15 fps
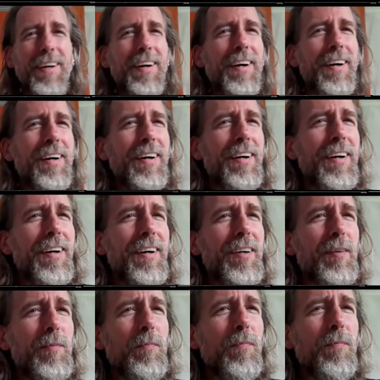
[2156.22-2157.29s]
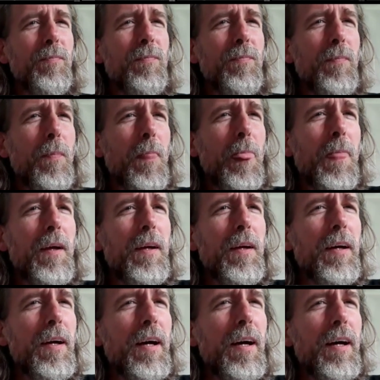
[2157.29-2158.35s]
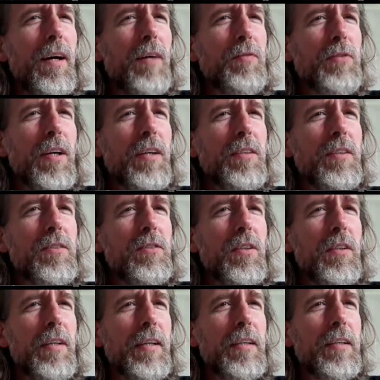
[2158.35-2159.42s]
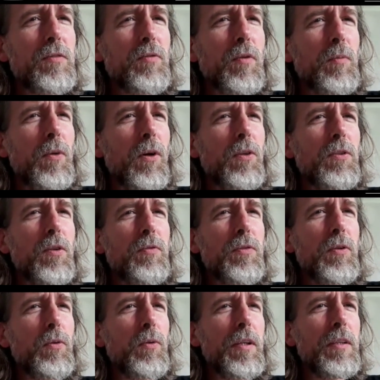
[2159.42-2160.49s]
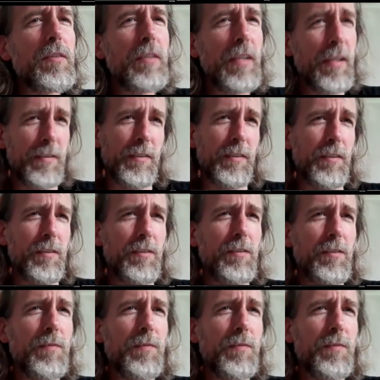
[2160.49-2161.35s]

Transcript: I have to. Is your necklace from Lord of the Rings? Yes, it is.